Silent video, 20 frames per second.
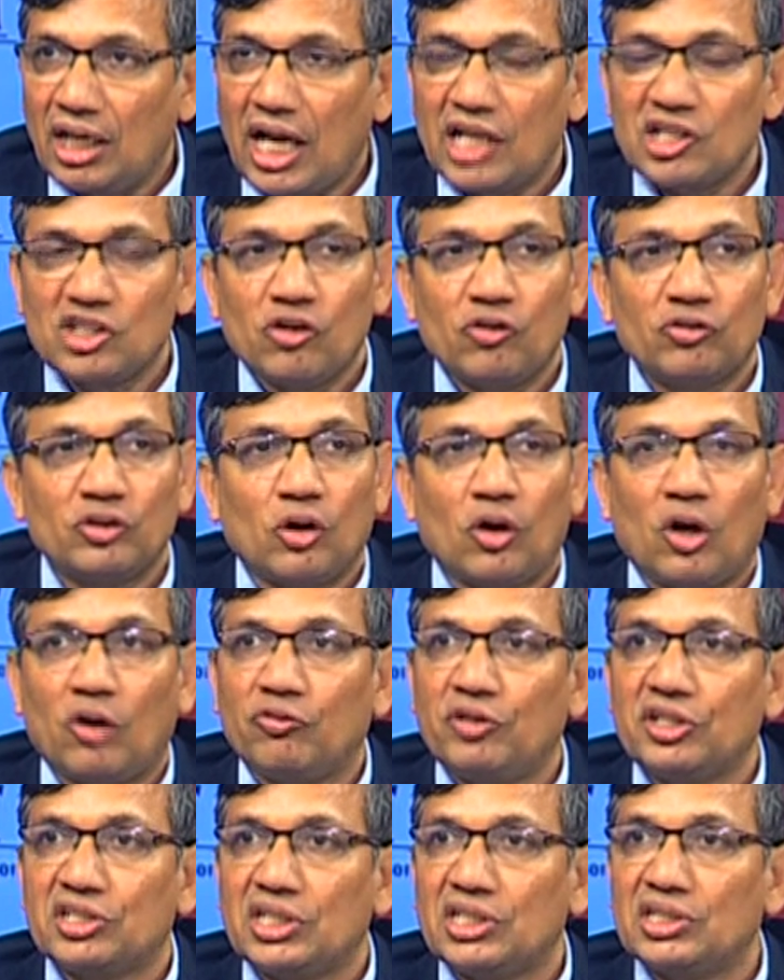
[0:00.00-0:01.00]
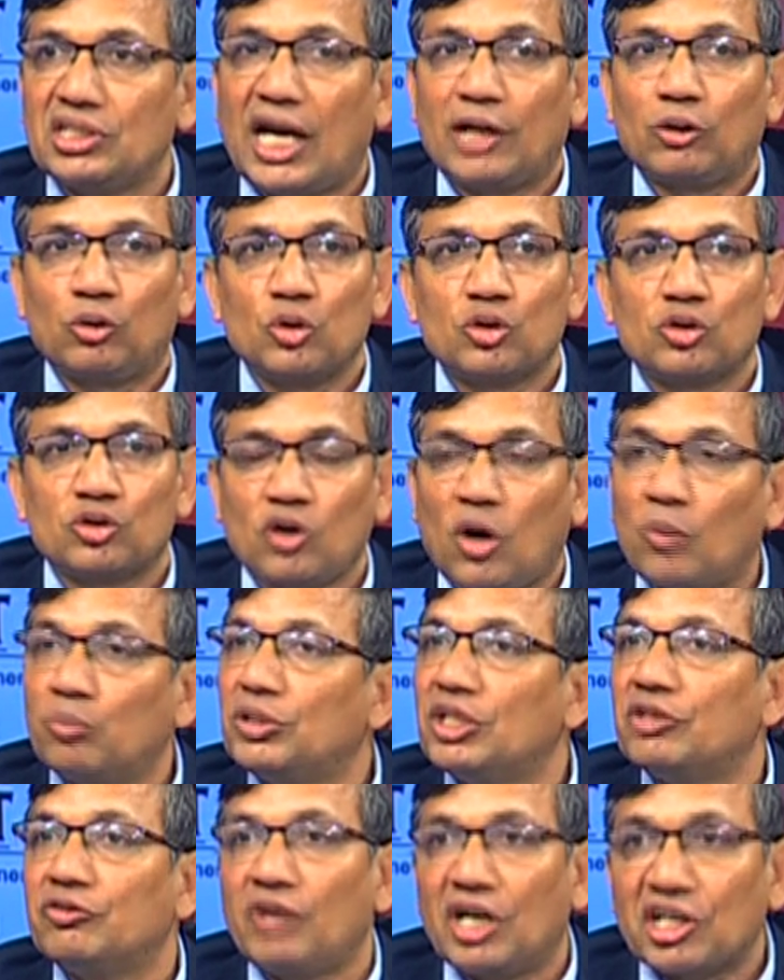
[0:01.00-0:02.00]
and some of the offices had to stop
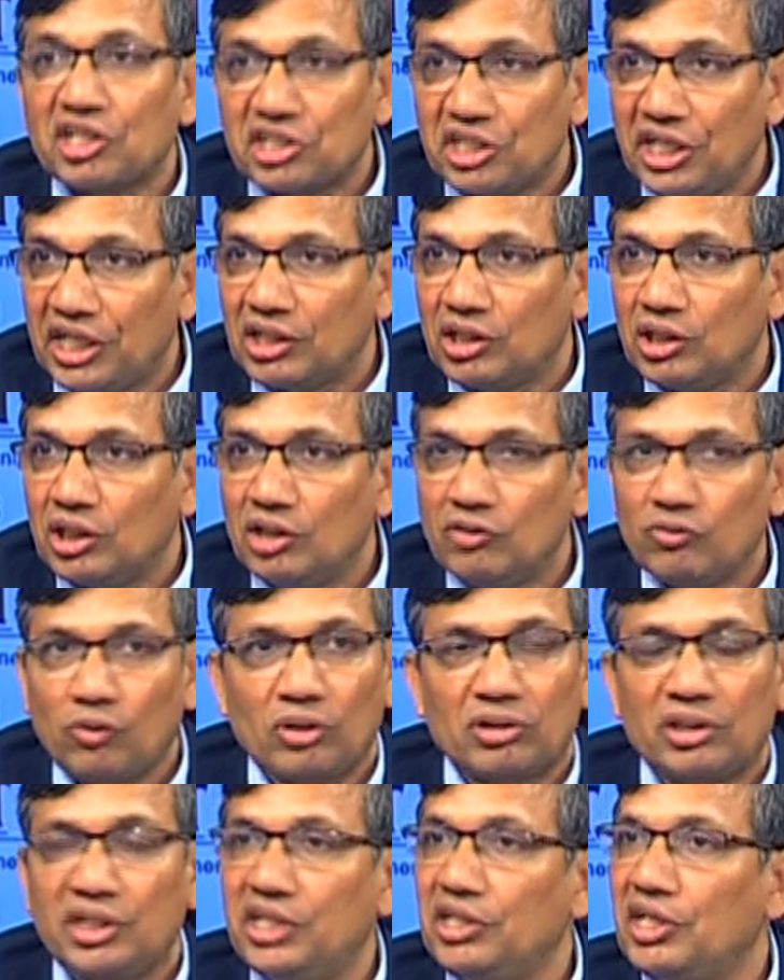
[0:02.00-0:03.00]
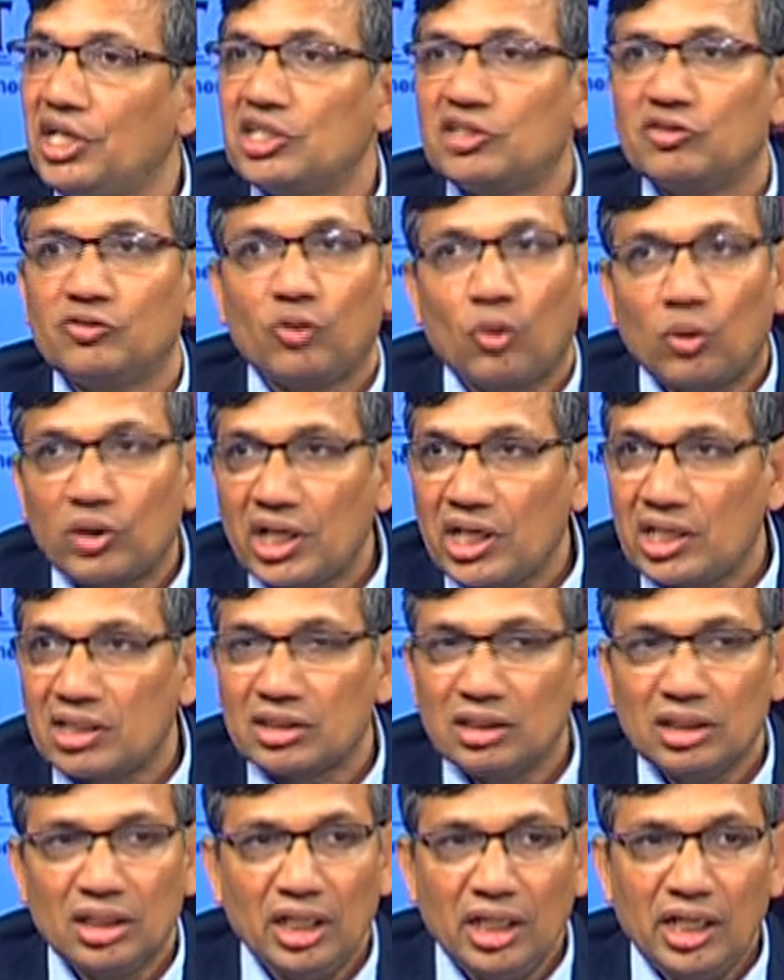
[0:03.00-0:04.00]
their functioning for 3 days, 4
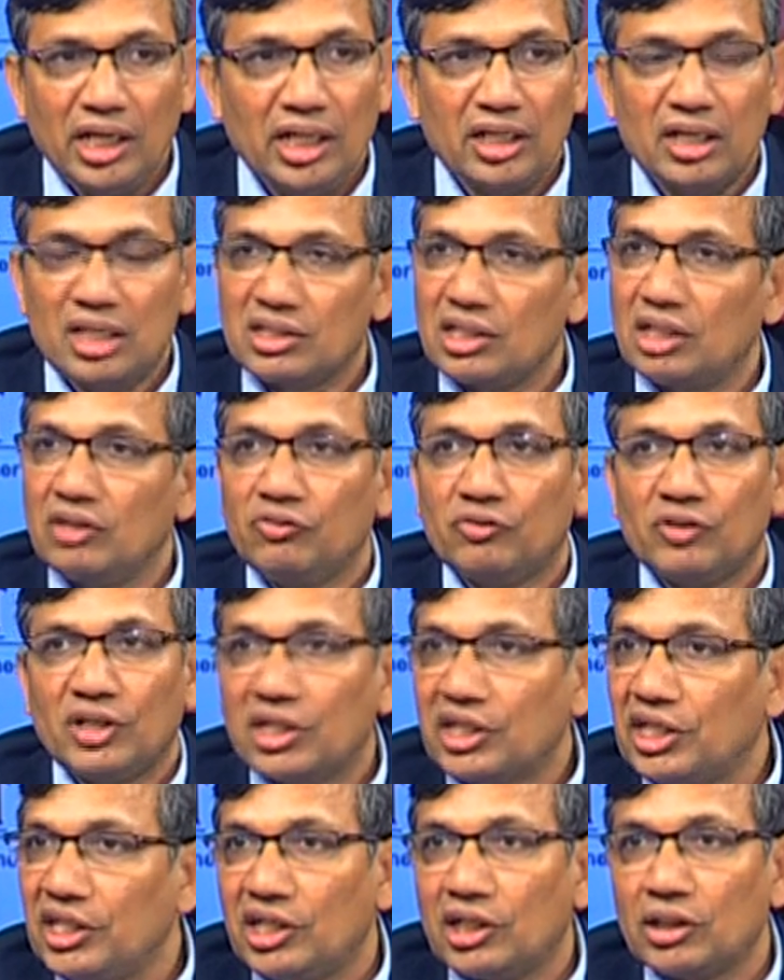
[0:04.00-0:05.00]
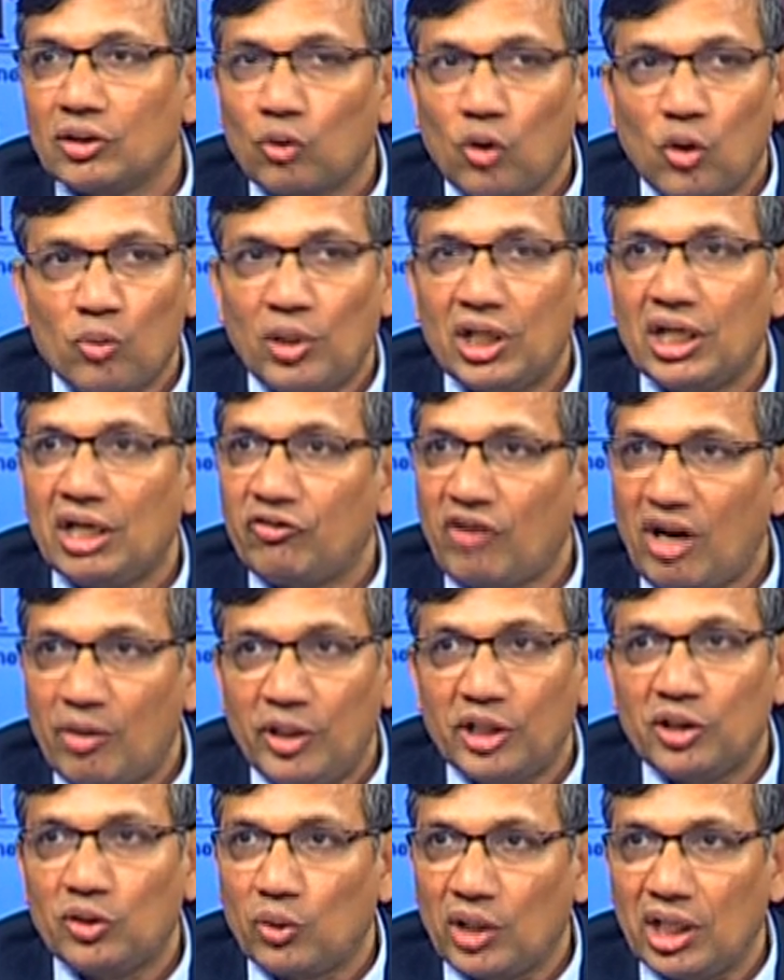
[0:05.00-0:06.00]
days. It doesn't work in a global
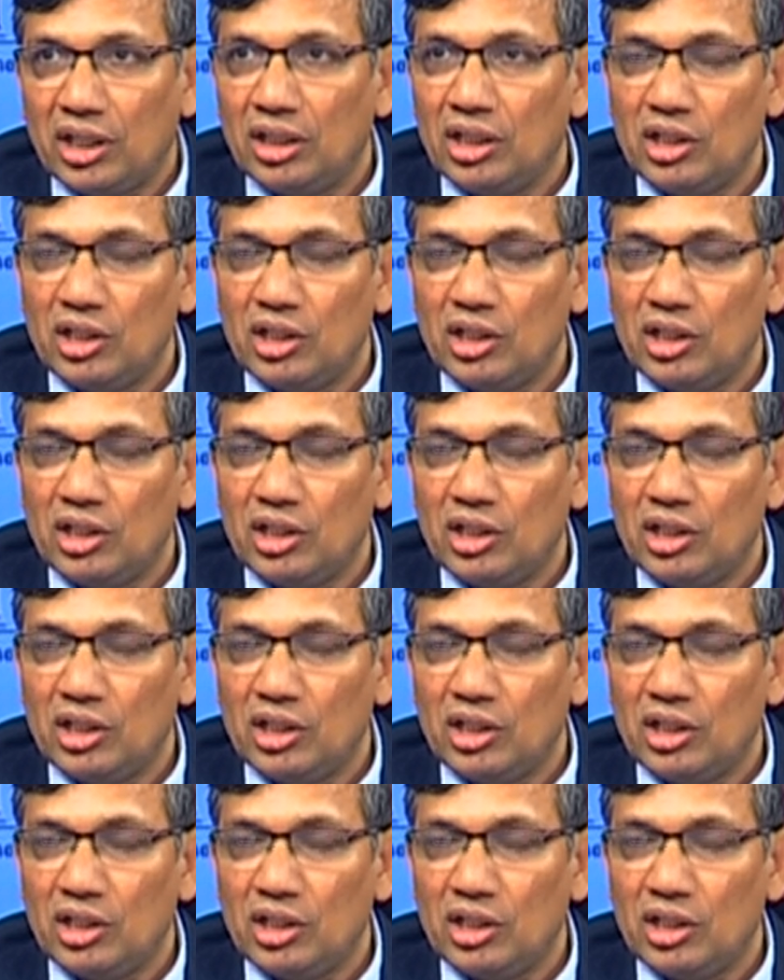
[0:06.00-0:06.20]
environment today.